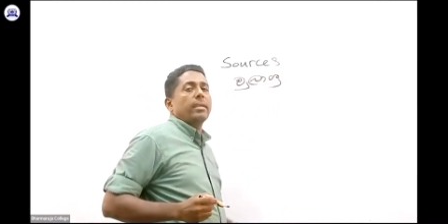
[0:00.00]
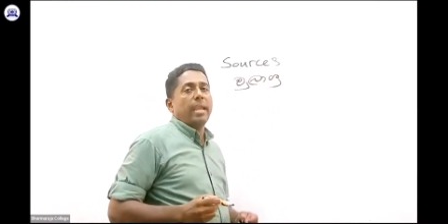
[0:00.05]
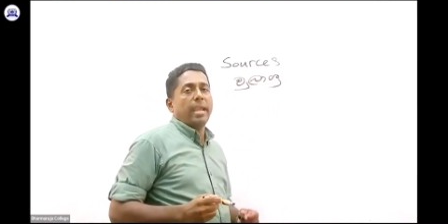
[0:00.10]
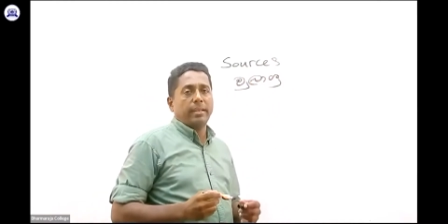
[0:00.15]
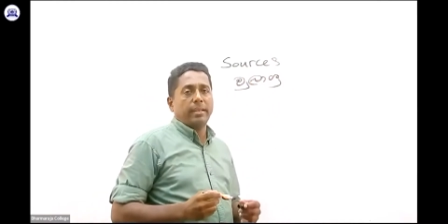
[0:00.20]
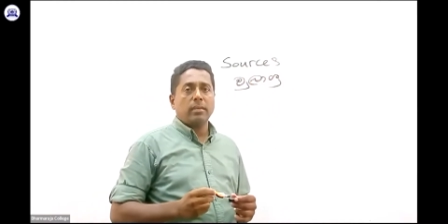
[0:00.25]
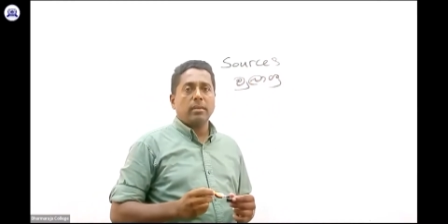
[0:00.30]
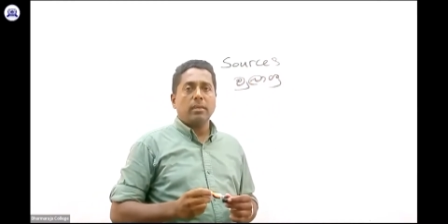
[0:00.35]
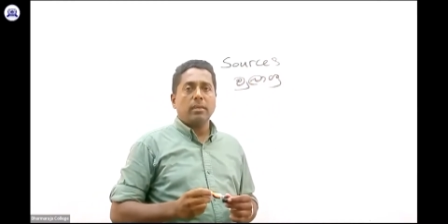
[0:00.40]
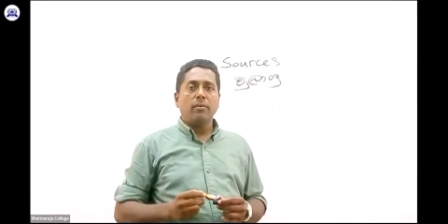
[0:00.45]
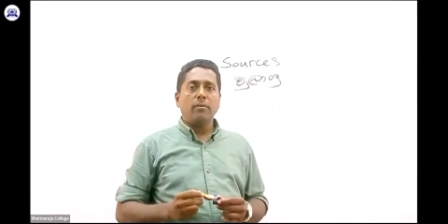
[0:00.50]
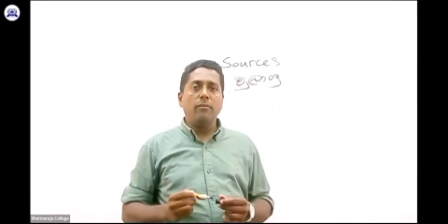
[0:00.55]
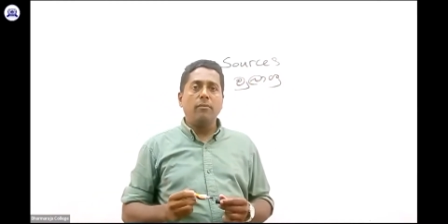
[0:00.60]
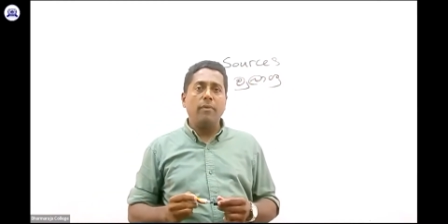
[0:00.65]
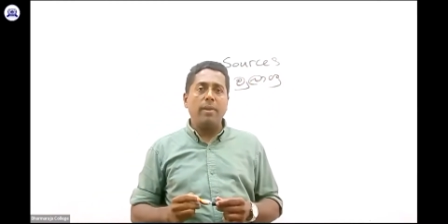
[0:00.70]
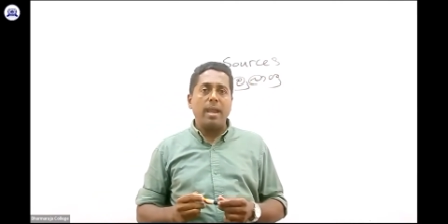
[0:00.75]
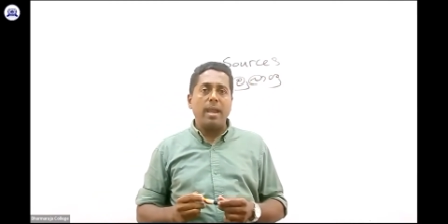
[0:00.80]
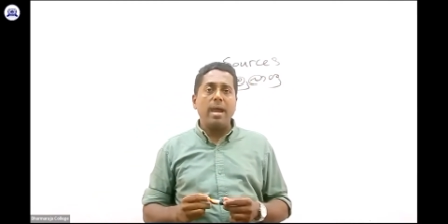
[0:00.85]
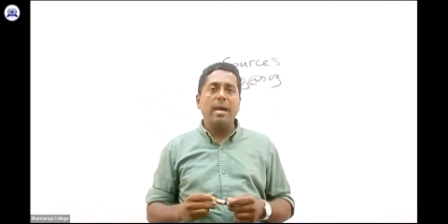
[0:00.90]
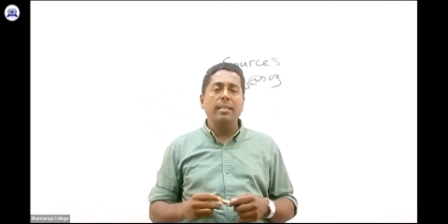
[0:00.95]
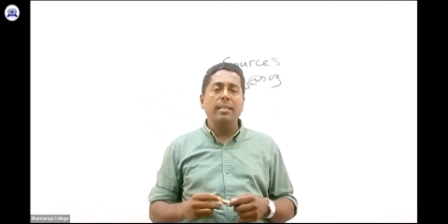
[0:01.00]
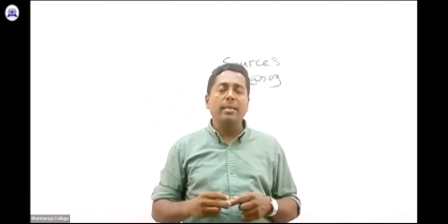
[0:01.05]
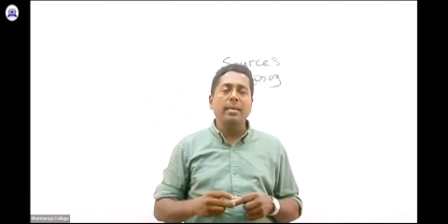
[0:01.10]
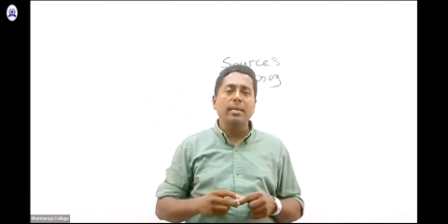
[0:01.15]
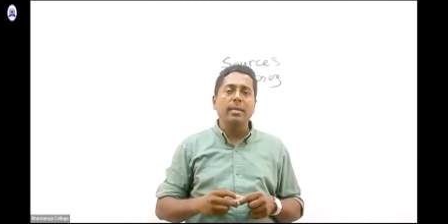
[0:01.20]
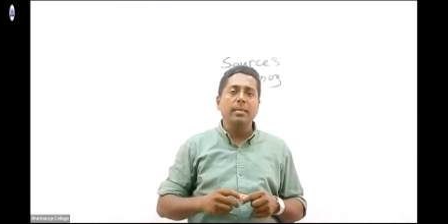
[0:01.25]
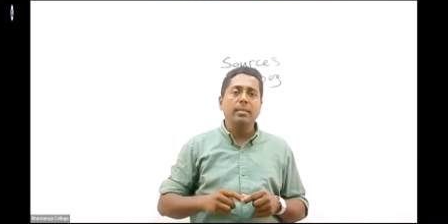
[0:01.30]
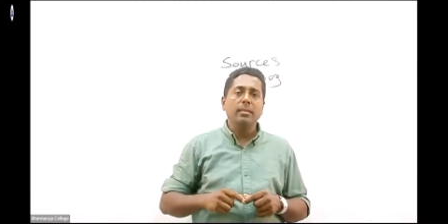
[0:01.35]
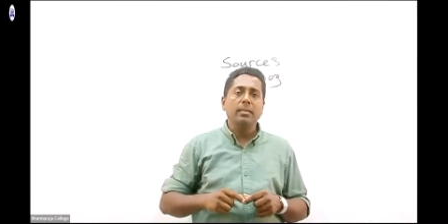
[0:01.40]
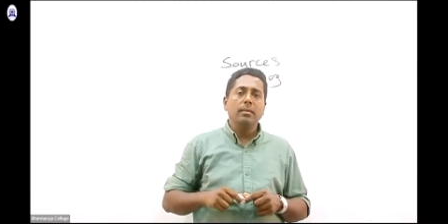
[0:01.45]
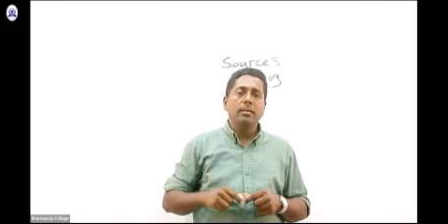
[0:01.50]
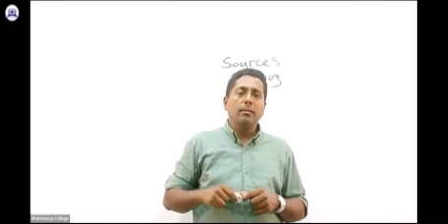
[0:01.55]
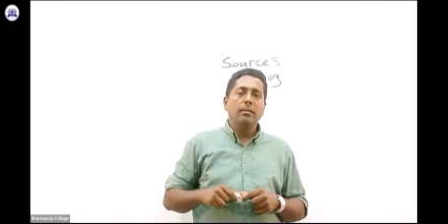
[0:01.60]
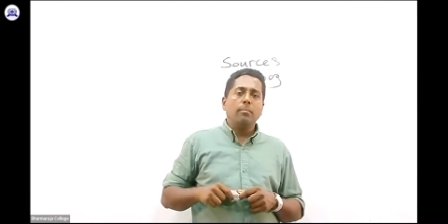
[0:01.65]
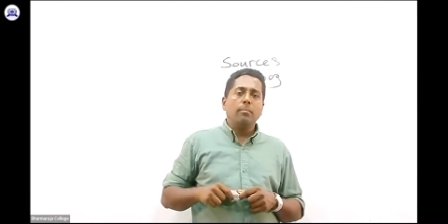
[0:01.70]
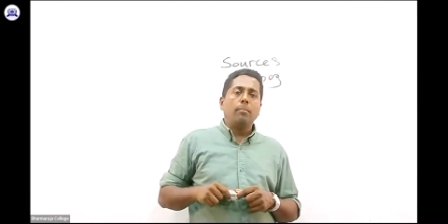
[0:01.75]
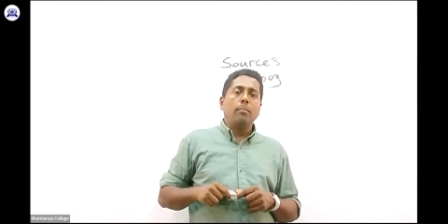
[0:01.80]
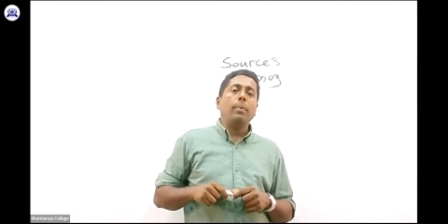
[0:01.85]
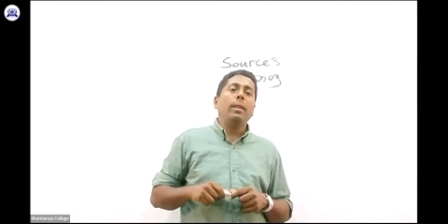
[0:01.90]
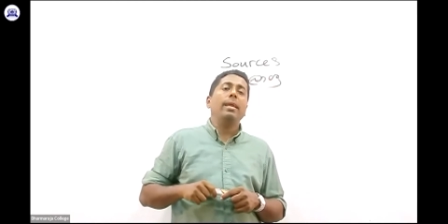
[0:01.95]
get where are the
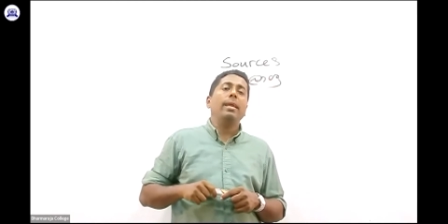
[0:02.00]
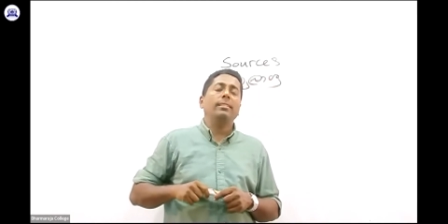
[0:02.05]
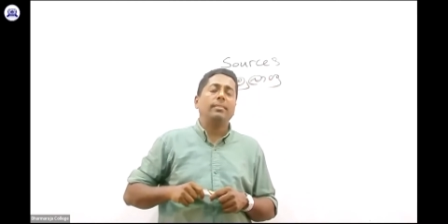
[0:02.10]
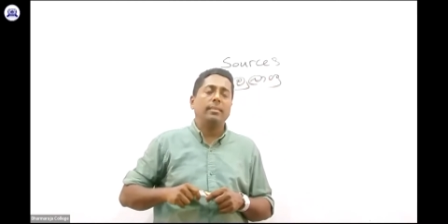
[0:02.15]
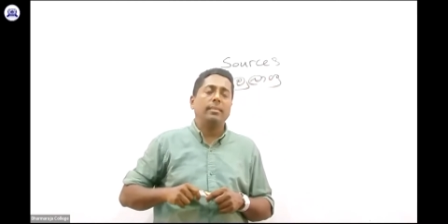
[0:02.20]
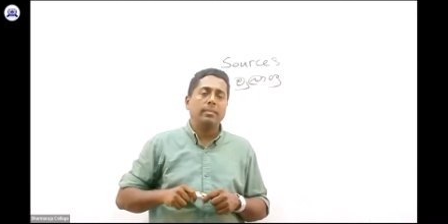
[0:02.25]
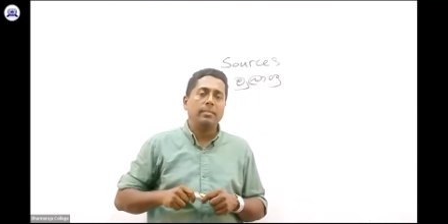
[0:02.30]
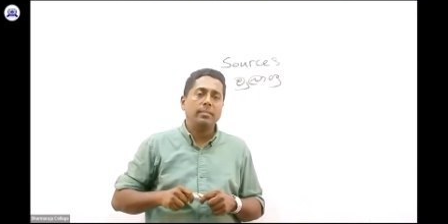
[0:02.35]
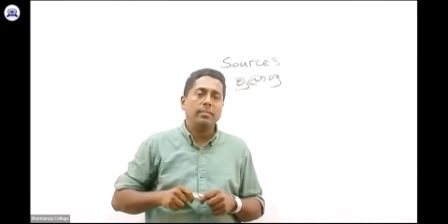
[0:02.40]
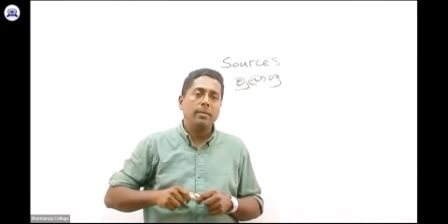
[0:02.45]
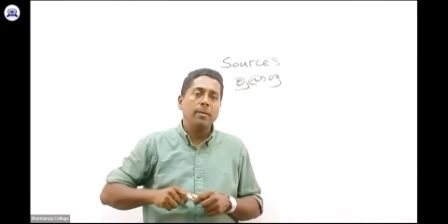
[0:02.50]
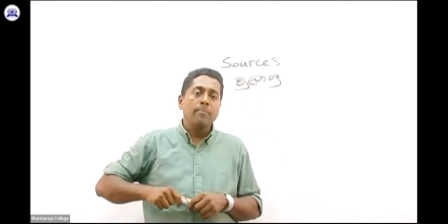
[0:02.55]
places.